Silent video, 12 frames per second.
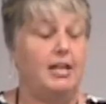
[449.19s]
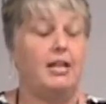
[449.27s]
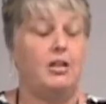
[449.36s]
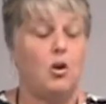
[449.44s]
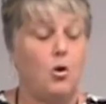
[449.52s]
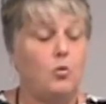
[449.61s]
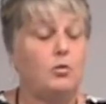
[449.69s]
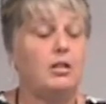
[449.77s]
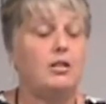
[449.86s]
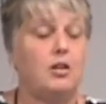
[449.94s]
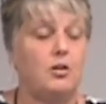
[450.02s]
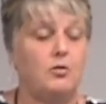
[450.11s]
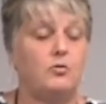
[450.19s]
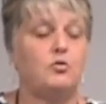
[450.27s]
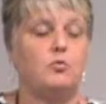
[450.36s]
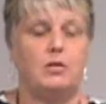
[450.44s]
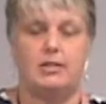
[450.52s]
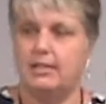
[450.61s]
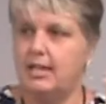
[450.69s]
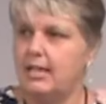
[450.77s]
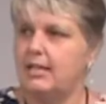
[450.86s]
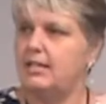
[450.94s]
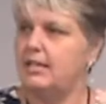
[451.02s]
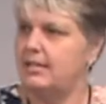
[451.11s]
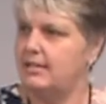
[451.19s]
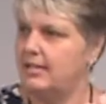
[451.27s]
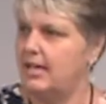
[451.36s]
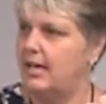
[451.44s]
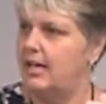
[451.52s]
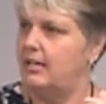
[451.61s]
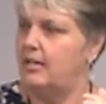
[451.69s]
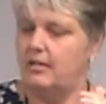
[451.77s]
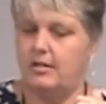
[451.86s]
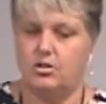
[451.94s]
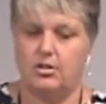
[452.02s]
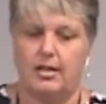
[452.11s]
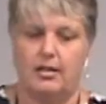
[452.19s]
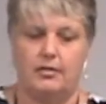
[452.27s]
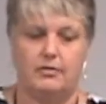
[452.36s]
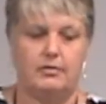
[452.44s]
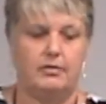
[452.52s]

It only knows what's inside the shell.